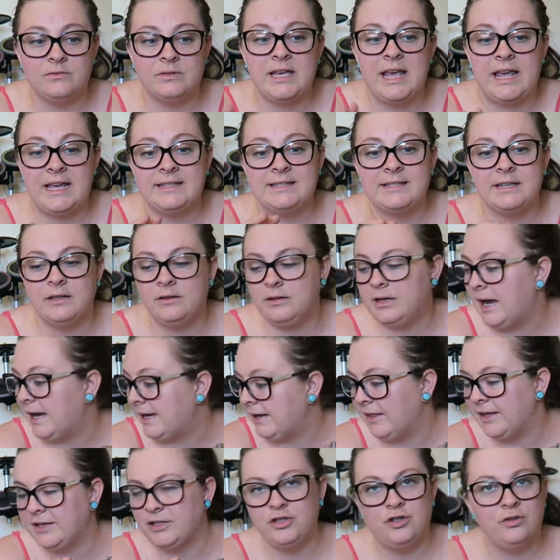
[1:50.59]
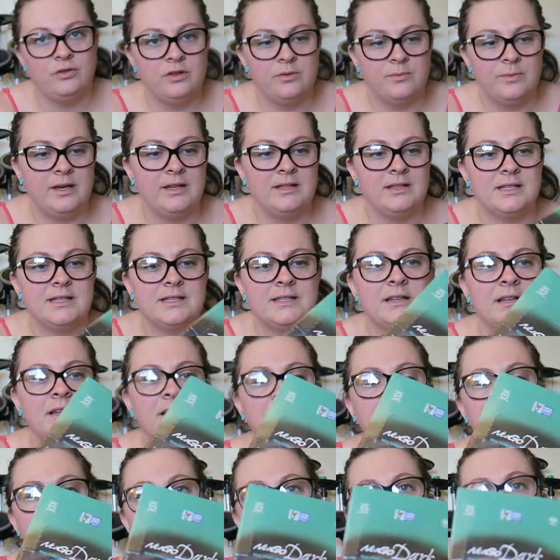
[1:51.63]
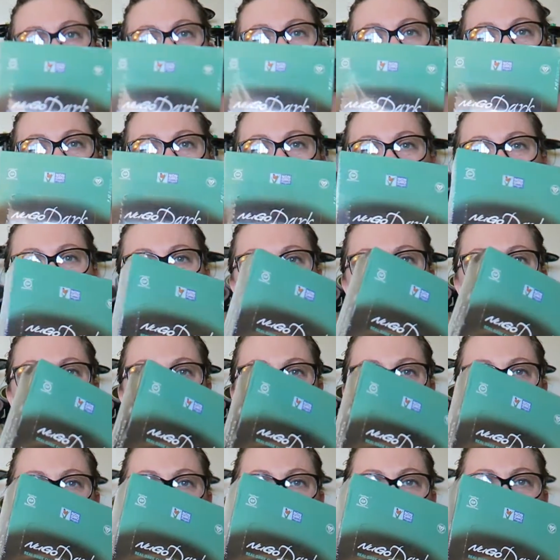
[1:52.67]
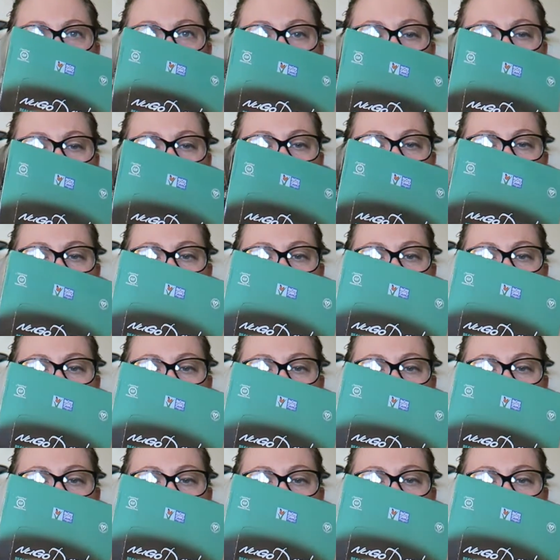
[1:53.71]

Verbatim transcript: tasted kind of like Junior Mints. I'm hoping these will be similar.